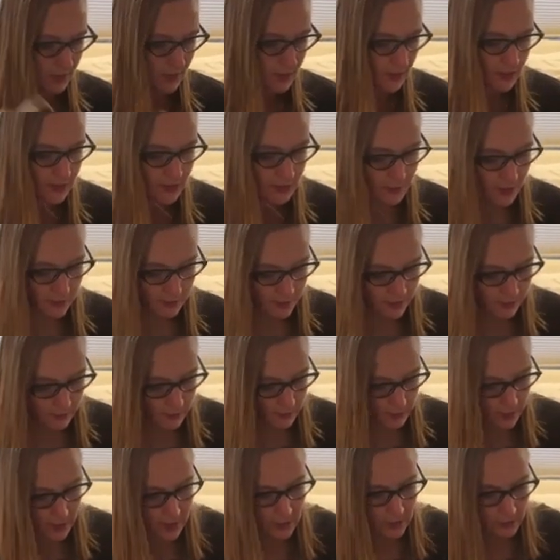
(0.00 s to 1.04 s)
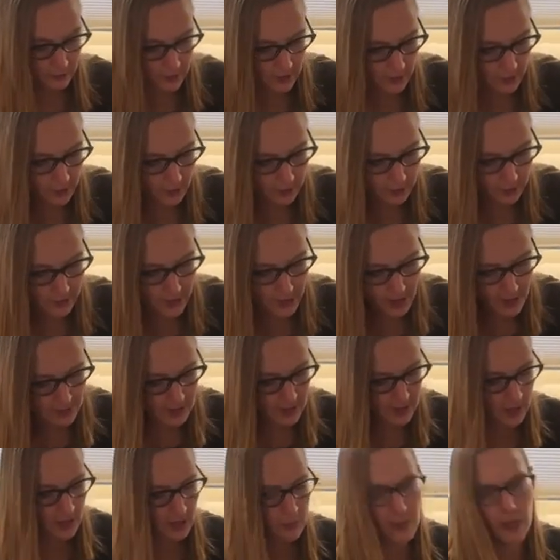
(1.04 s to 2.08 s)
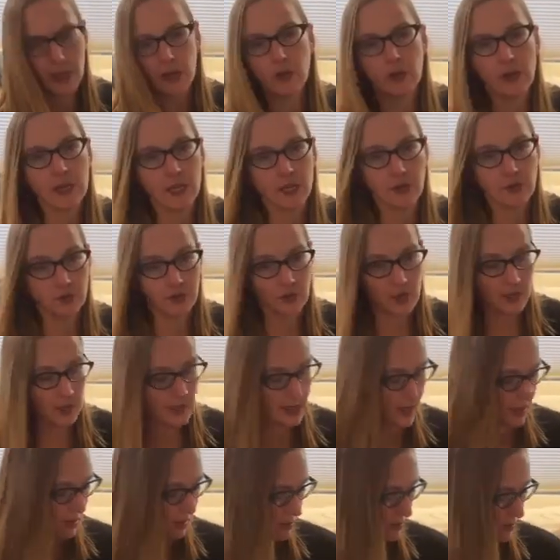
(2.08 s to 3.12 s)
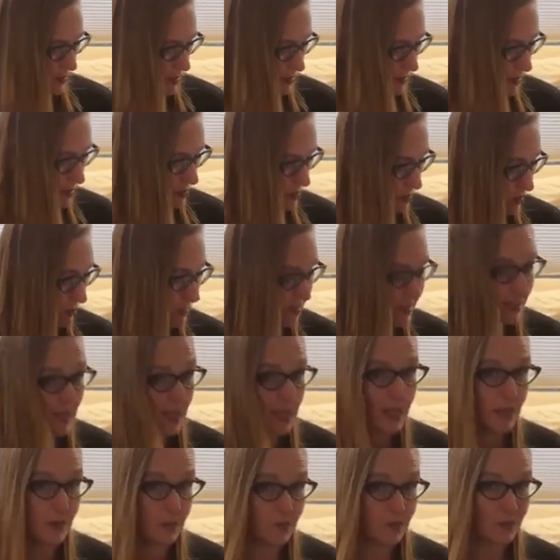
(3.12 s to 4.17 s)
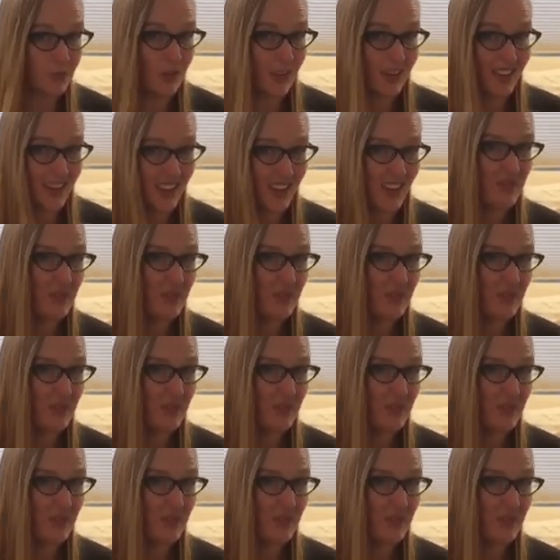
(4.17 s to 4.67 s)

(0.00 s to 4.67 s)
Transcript: This is my favorite pair of the year, but I think I might go ahead and try the Echoes on this trip because I am trying